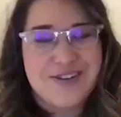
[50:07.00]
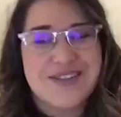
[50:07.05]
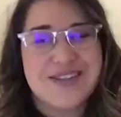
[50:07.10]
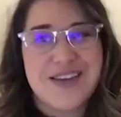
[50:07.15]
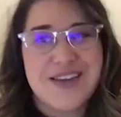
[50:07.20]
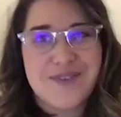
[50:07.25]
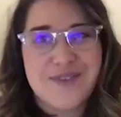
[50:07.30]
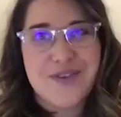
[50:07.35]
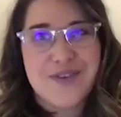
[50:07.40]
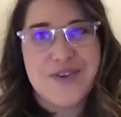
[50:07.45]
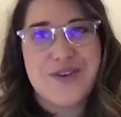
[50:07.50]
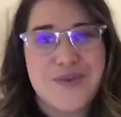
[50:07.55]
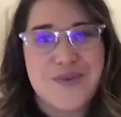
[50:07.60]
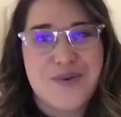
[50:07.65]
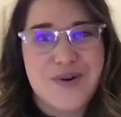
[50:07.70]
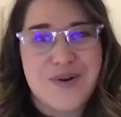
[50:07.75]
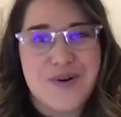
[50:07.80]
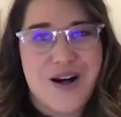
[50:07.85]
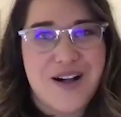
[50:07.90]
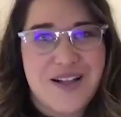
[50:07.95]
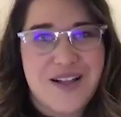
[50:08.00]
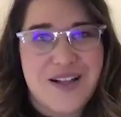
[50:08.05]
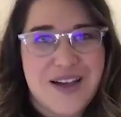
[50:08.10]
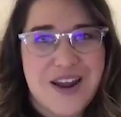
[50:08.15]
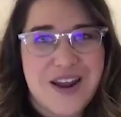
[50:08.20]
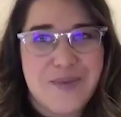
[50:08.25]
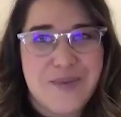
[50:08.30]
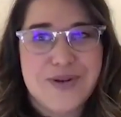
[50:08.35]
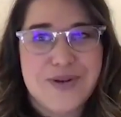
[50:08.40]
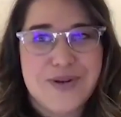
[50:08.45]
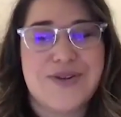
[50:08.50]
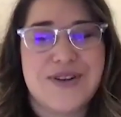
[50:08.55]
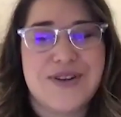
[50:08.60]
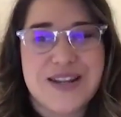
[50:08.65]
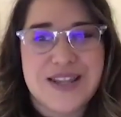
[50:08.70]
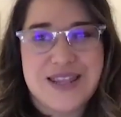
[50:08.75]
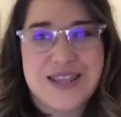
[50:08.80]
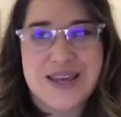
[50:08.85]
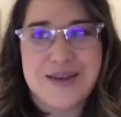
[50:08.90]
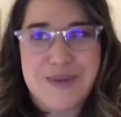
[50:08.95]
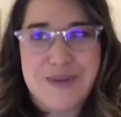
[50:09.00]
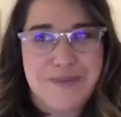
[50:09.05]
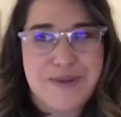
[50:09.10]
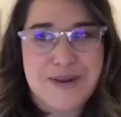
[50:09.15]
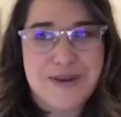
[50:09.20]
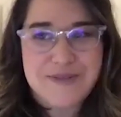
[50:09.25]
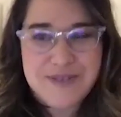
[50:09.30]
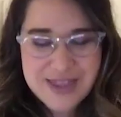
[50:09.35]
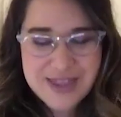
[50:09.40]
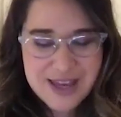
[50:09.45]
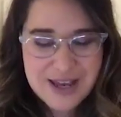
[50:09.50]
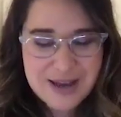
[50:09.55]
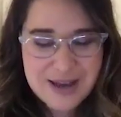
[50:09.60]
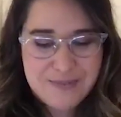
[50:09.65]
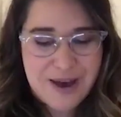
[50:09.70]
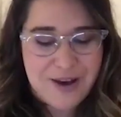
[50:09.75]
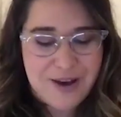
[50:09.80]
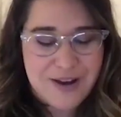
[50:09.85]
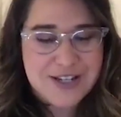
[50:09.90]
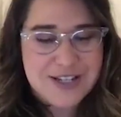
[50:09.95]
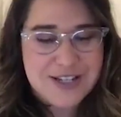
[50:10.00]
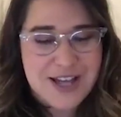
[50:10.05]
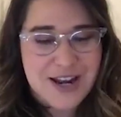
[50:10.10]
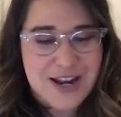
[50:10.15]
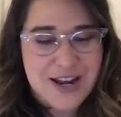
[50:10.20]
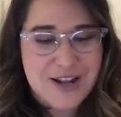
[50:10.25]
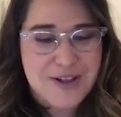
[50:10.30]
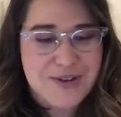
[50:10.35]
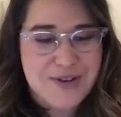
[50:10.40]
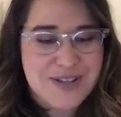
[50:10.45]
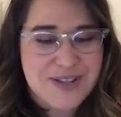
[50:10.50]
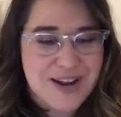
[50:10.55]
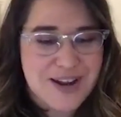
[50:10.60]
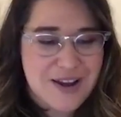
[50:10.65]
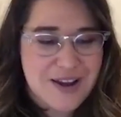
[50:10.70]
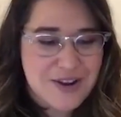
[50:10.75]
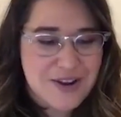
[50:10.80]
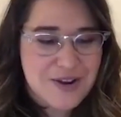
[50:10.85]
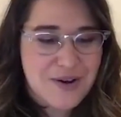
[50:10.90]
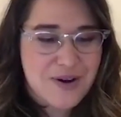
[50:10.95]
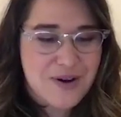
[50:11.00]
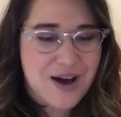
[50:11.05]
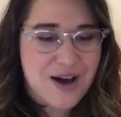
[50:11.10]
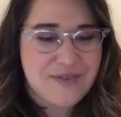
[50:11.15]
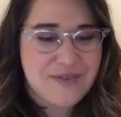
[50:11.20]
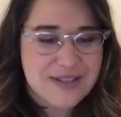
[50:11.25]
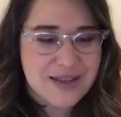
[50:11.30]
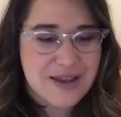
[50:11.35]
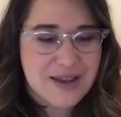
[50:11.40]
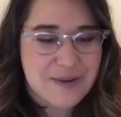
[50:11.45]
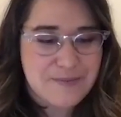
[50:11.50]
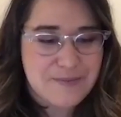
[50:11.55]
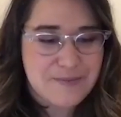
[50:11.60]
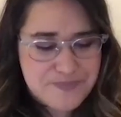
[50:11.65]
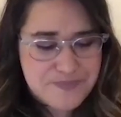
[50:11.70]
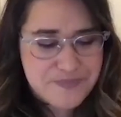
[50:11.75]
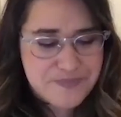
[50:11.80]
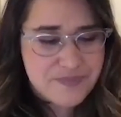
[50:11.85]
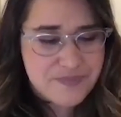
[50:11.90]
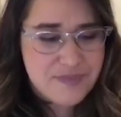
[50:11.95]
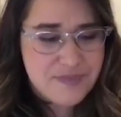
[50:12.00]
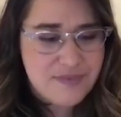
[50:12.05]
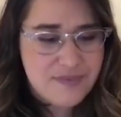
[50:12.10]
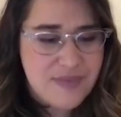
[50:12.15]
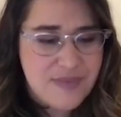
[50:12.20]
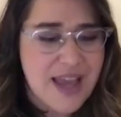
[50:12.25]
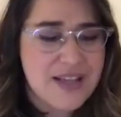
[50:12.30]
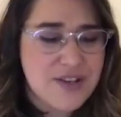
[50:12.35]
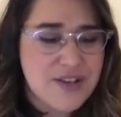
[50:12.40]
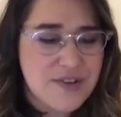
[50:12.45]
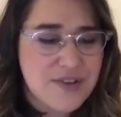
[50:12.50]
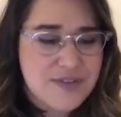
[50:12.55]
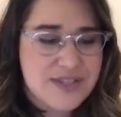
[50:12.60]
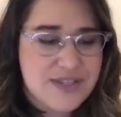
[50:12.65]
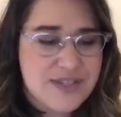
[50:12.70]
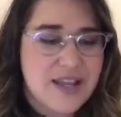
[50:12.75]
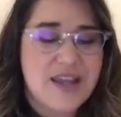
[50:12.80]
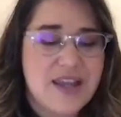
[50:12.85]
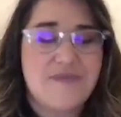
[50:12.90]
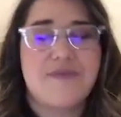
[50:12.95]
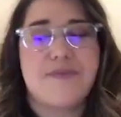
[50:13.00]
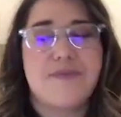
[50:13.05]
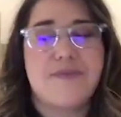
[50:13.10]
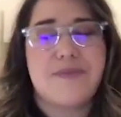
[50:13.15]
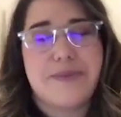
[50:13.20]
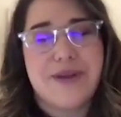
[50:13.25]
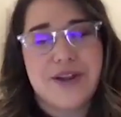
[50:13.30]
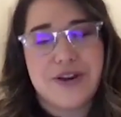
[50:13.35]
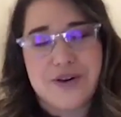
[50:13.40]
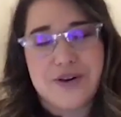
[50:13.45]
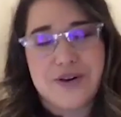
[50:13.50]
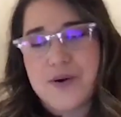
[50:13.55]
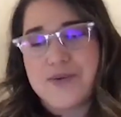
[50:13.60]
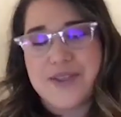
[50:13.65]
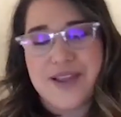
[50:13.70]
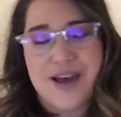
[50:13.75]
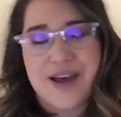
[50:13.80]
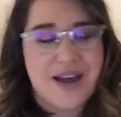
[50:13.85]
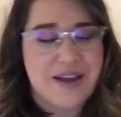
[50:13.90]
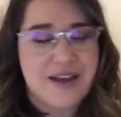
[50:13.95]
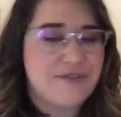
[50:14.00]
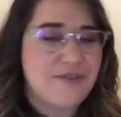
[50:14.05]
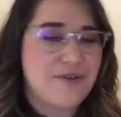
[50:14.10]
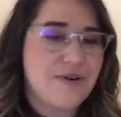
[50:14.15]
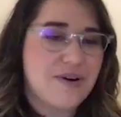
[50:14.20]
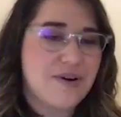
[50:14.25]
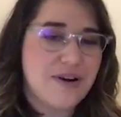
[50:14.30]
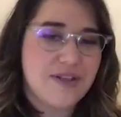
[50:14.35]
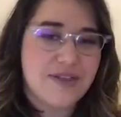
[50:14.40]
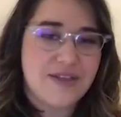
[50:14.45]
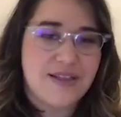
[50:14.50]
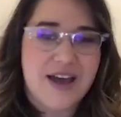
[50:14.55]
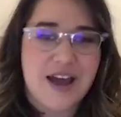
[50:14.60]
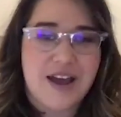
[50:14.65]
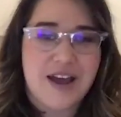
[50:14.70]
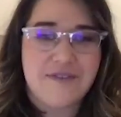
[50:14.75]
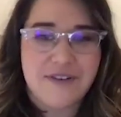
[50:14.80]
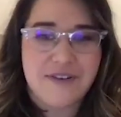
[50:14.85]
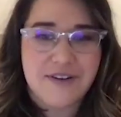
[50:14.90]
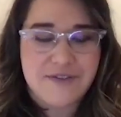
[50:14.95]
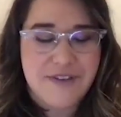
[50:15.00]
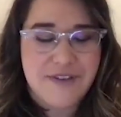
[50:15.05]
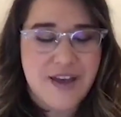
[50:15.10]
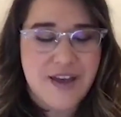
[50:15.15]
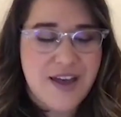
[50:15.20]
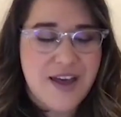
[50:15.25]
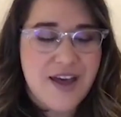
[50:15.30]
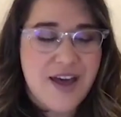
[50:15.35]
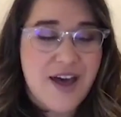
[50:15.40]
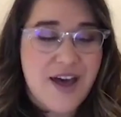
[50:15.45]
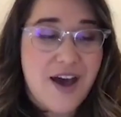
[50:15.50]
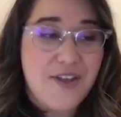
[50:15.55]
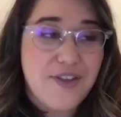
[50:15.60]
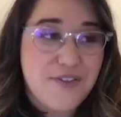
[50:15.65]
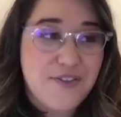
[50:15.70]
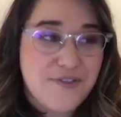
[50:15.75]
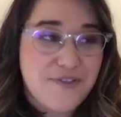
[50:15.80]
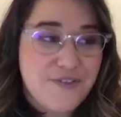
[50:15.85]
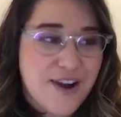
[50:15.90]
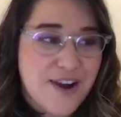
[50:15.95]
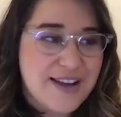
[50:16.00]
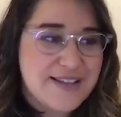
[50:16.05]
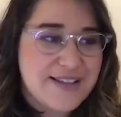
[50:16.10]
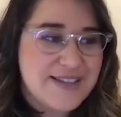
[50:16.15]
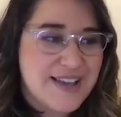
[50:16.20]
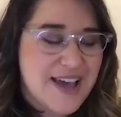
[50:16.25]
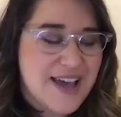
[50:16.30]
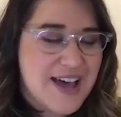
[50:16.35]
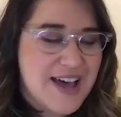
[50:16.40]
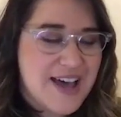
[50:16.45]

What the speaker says: just give you all an opportunity to think, maybe even think about and just kind of close it out. You know, obviously, as you've seen, even maybe in your own life or the life of other friends,